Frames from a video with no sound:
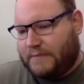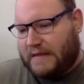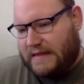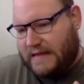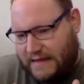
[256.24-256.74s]

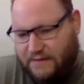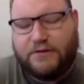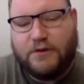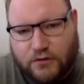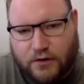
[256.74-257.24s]
In the
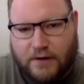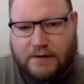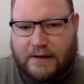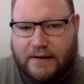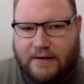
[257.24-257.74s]
future,
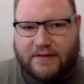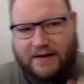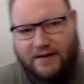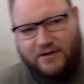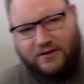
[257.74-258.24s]
and in
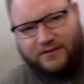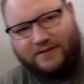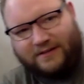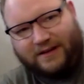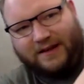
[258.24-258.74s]
fact,
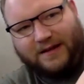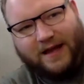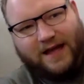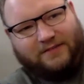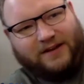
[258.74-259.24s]

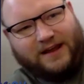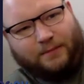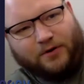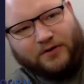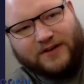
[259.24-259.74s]
I have a
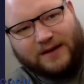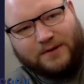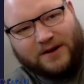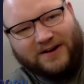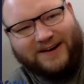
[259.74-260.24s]
prototype
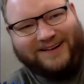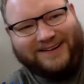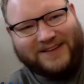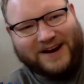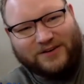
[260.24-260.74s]
here
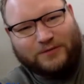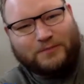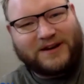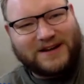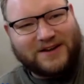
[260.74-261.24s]
that I just
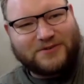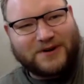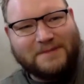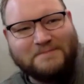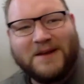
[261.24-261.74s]
put in
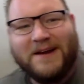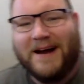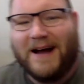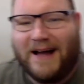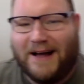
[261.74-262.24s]
yesterday.
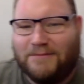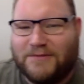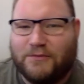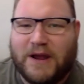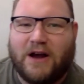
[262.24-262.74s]

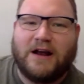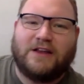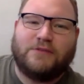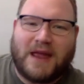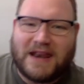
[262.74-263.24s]
We are
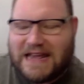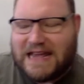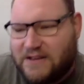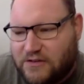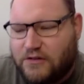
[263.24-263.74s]
expanding
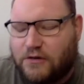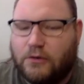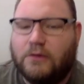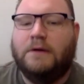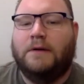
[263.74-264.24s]

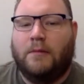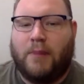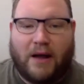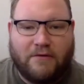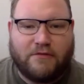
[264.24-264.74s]
into
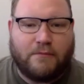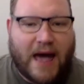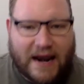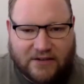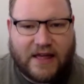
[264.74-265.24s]

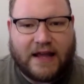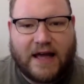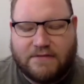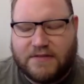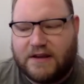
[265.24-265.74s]
bioinformatics, that
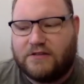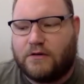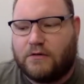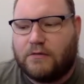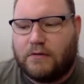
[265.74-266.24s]
kind of thing.
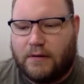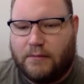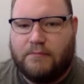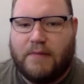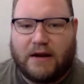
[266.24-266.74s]
So
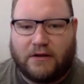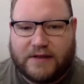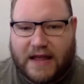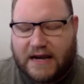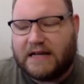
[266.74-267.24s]
medical
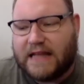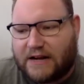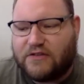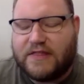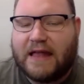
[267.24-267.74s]
data
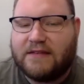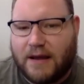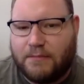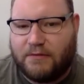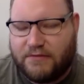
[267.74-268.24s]
collection, that
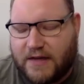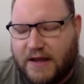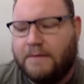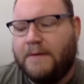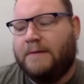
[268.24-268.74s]
type of
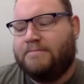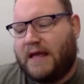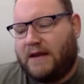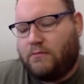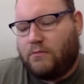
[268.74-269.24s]
thing.
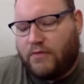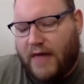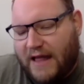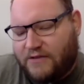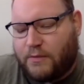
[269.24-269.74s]
And
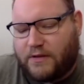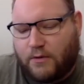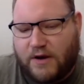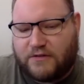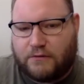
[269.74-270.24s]
that's where the
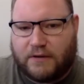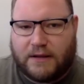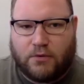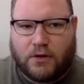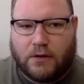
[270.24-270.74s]
question
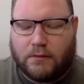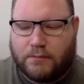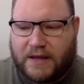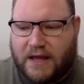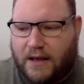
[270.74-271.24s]
really will
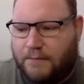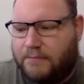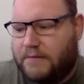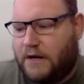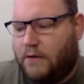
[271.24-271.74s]

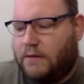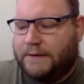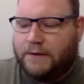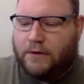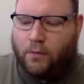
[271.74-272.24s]
become, you know,
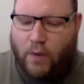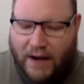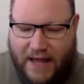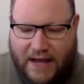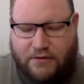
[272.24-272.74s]

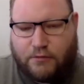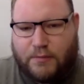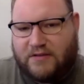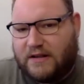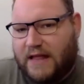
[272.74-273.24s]
what kind of
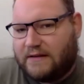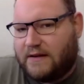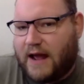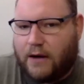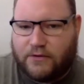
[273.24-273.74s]
information
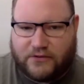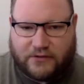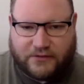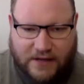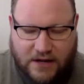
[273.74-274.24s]
collected? How is
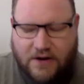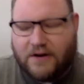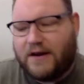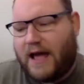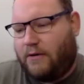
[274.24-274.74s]
it
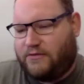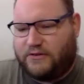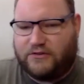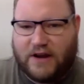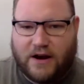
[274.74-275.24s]
secured? How is
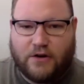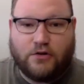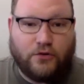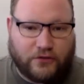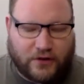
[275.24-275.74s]
it shared?
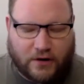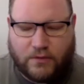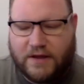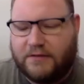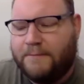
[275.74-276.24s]
Who's it shared
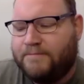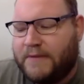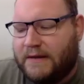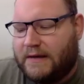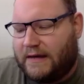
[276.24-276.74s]
with?
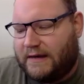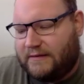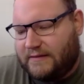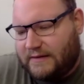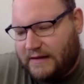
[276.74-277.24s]

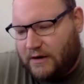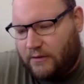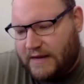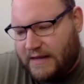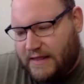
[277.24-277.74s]
And, you
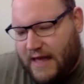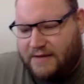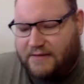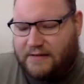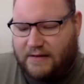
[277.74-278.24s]
know, in
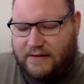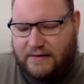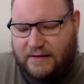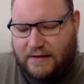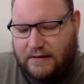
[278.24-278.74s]
that,
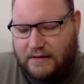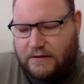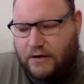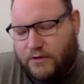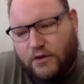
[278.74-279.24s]

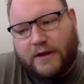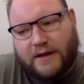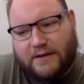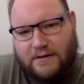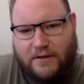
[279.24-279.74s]
you know, you look
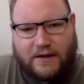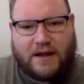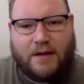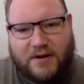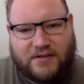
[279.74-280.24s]
at
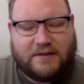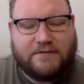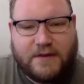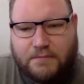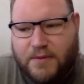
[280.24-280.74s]
companies like
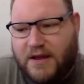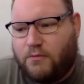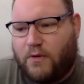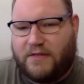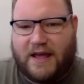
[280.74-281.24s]

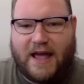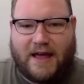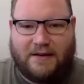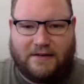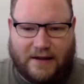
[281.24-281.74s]
Fitbit, where they
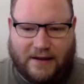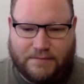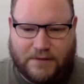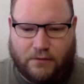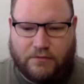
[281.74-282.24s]
had,
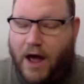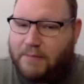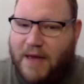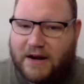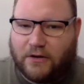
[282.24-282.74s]

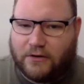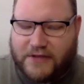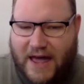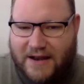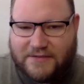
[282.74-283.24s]
non-medical
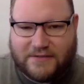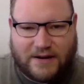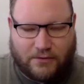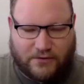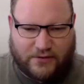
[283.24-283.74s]
status and
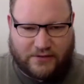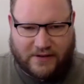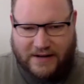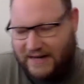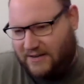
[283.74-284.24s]
it was just
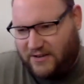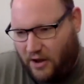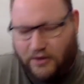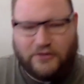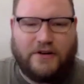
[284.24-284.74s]
a
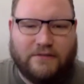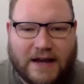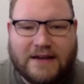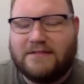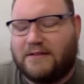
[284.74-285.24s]
kinesiology
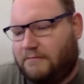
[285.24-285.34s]
device.